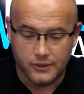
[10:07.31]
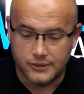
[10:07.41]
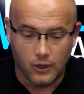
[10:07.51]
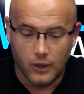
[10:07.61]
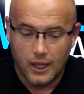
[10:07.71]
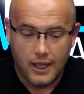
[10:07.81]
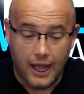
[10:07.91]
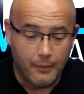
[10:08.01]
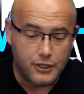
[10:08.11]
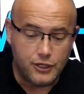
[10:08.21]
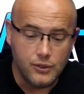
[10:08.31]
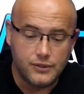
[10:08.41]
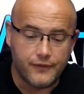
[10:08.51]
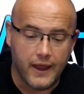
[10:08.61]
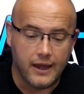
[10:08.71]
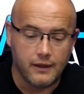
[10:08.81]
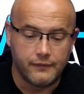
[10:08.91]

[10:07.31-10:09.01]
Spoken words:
So I'm a huge fan of